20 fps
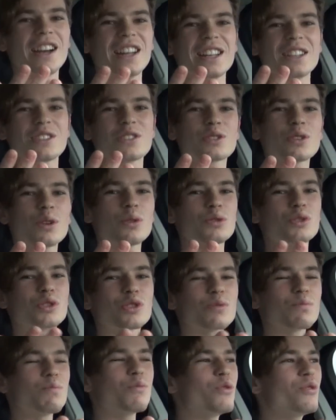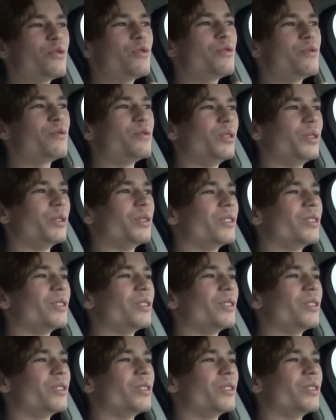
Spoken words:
And it's so smooth.